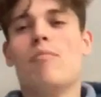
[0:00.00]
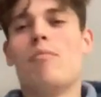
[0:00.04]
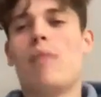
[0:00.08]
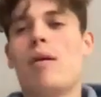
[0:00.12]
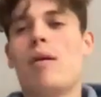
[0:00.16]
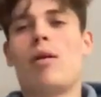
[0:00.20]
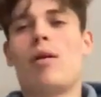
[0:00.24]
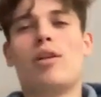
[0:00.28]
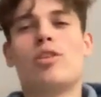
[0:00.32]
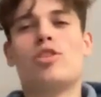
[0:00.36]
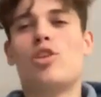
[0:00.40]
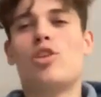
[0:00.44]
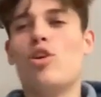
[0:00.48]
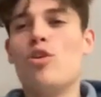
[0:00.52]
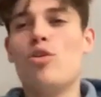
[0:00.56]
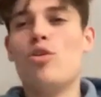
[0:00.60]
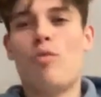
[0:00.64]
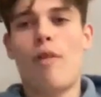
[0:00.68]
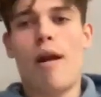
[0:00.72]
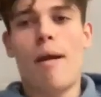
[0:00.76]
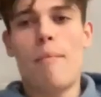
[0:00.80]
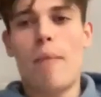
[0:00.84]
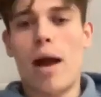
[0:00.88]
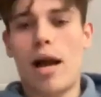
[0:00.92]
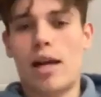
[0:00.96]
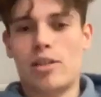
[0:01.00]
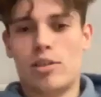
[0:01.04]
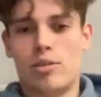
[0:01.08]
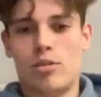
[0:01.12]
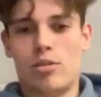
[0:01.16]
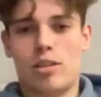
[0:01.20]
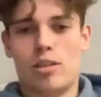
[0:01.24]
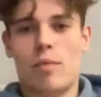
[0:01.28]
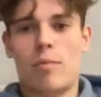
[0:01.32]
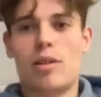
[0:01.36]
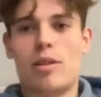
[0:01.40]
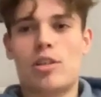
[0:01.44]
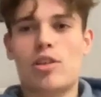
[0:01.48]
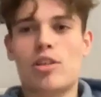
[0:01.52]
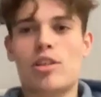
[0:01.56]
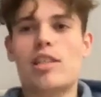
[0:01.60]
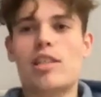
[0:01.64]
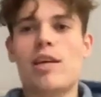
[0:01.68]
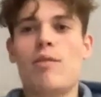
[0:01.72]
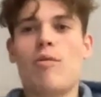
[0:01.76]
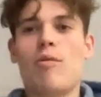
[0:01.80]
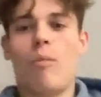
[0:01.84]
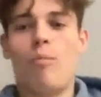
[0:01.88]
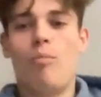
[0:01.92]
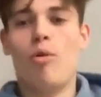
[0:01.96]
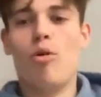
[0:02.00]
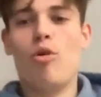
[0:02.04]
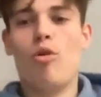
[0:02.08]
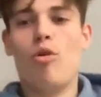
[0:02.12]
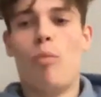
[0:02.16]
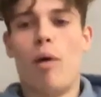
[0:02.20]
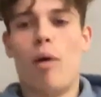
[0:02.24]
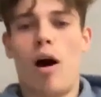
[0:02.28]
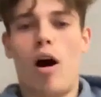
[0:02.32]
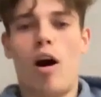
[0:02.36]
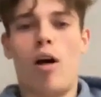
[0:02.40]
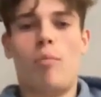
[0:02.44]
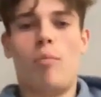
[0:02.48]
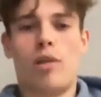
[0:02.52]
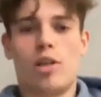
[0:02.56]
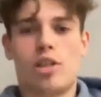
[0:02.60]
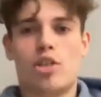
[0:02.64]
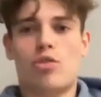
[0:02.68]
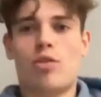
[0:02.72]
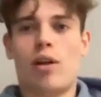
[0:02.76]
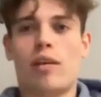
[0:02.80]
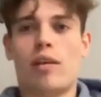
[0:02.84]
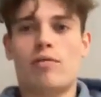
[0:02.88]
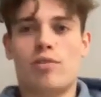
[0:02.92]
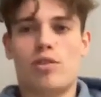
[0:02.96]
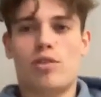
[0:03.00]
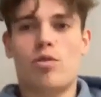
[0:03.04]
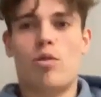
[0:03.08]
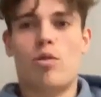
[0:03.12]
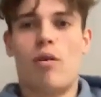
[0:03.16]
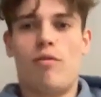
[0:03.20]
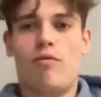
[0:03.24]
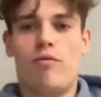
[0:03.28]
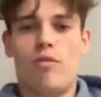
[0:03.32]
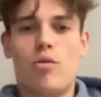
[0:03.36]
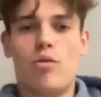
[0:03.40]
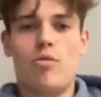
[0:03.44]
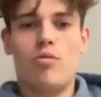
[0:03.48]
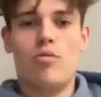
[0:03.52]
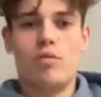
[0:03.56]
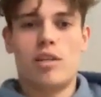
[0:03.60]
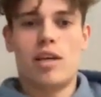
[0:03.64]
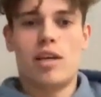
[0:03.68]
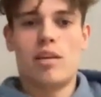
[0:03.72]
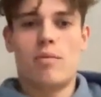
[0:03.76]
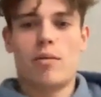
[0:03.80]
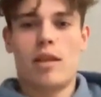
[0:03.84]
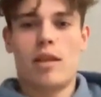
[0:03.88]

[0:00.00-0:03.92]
maybe like 2 rep max or something. Just see what ballpark my strength sort of falls in